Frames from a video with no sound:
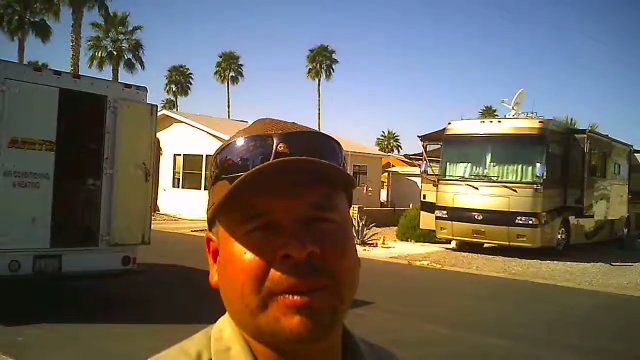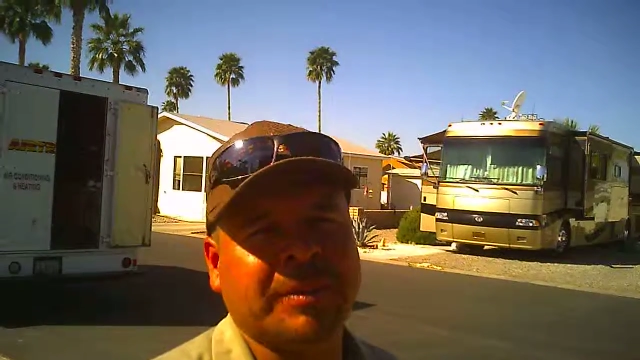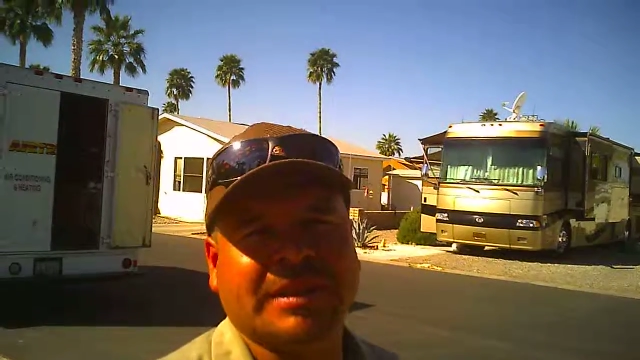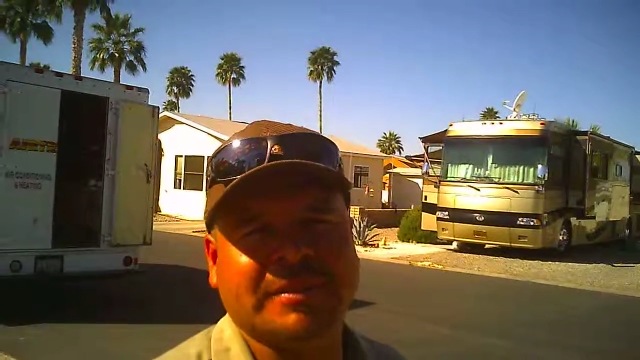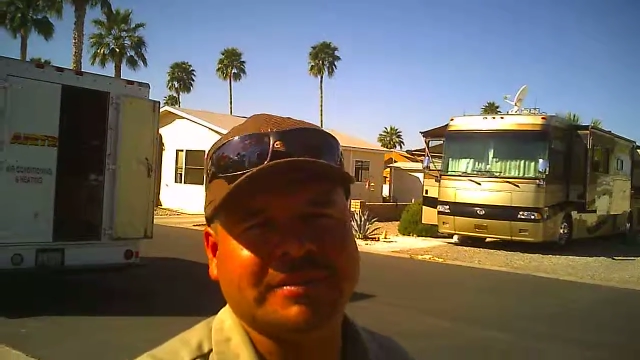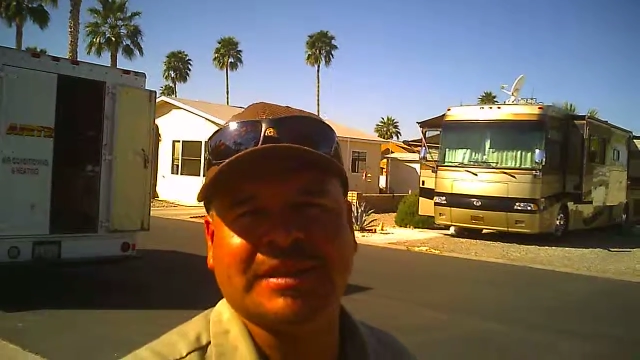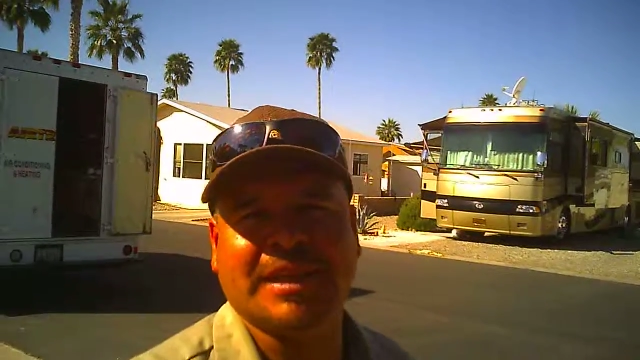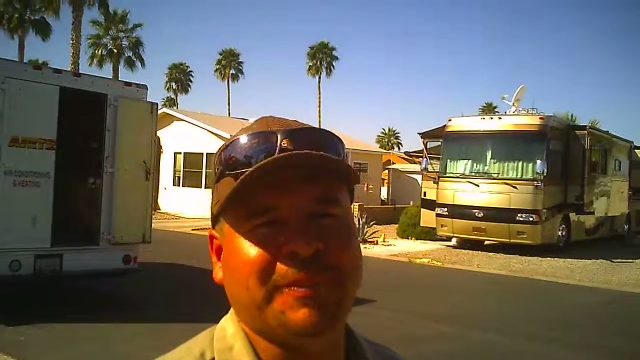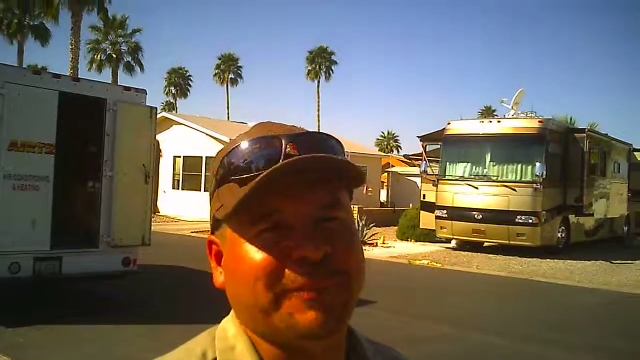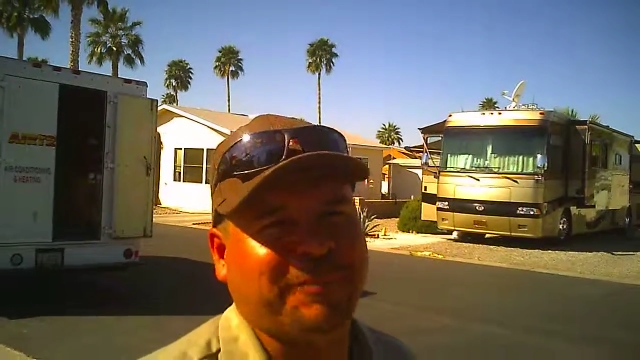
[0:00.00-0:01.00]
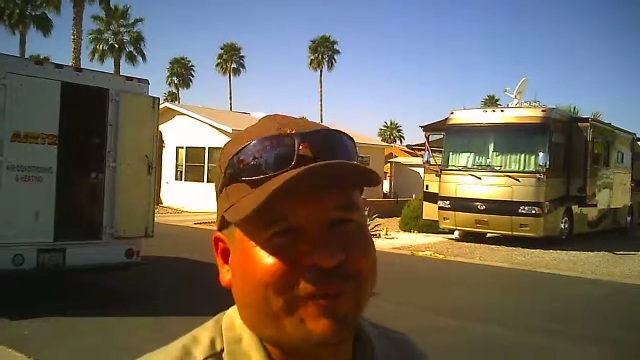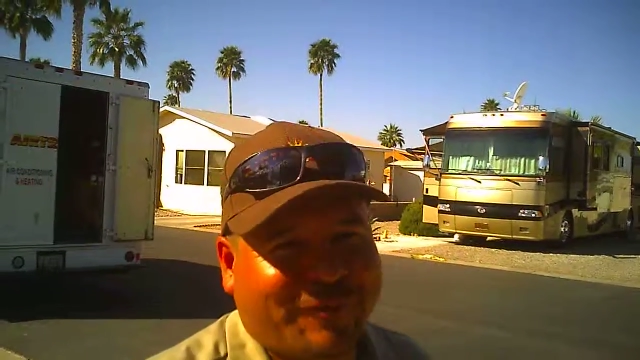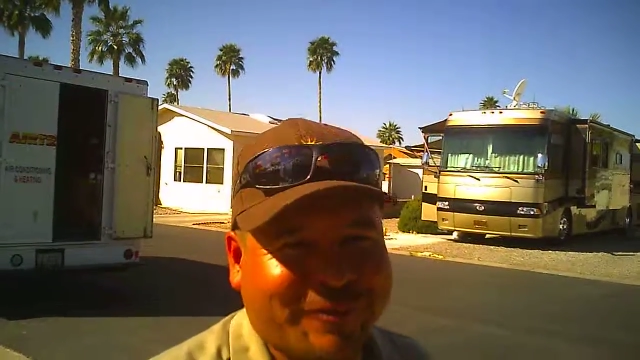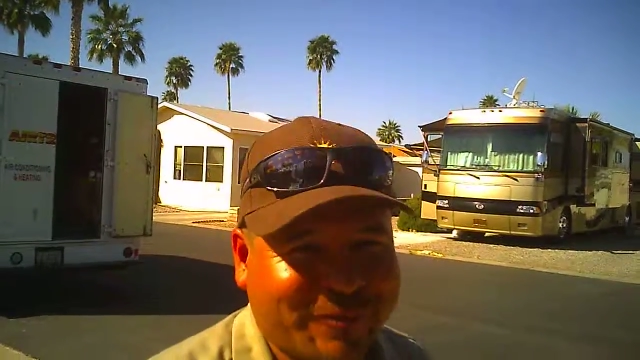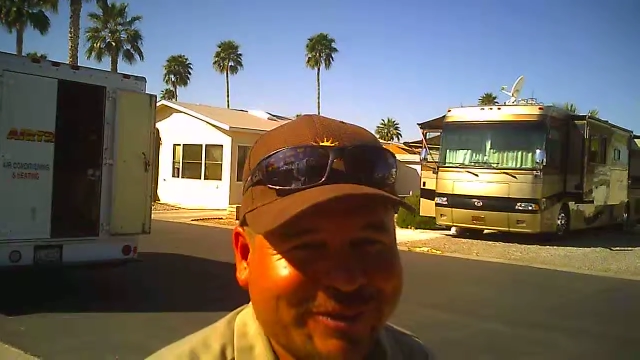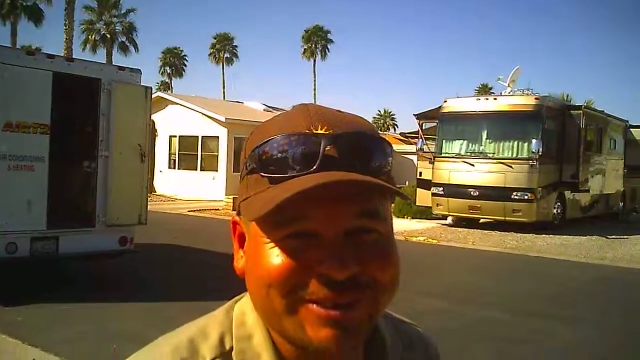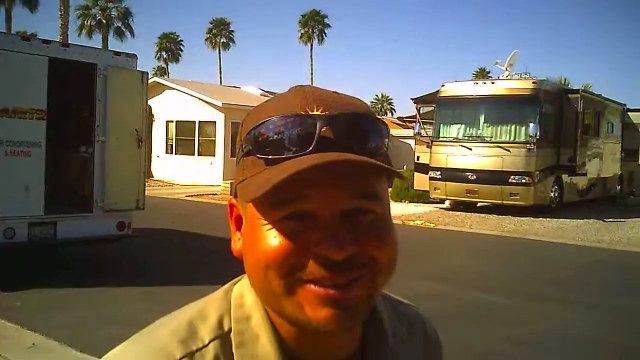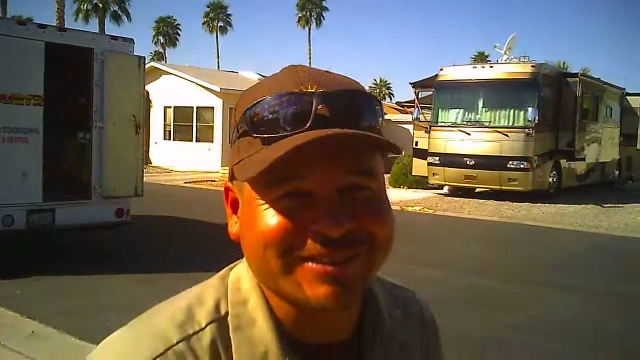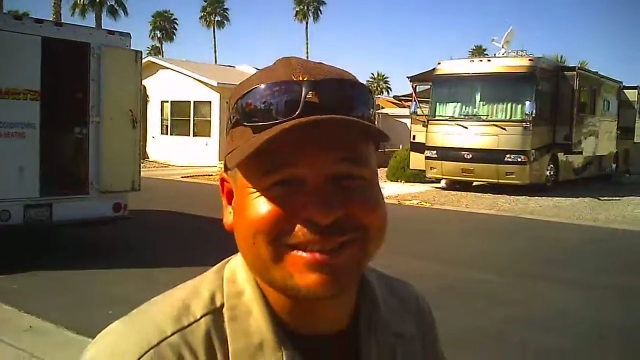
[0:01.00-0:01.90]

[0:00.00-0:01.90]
be perfect for you, dude.